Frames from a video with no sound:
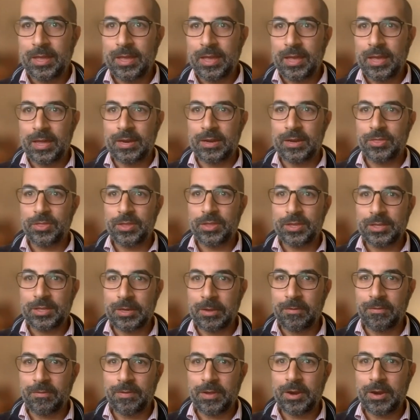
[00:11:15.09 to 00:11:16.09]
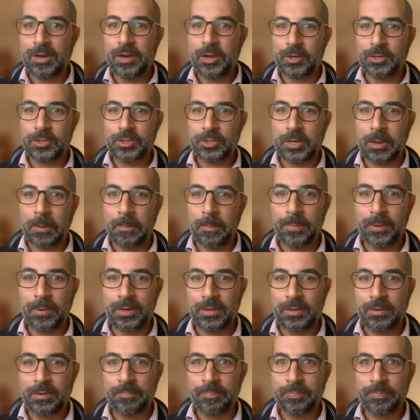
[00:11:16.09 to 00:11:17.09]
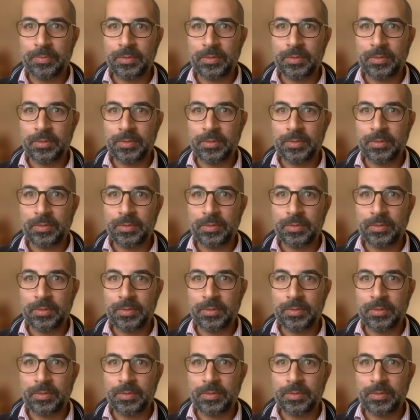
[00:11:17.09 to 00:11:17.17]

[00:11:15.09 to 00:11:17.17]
And I think in a very large company,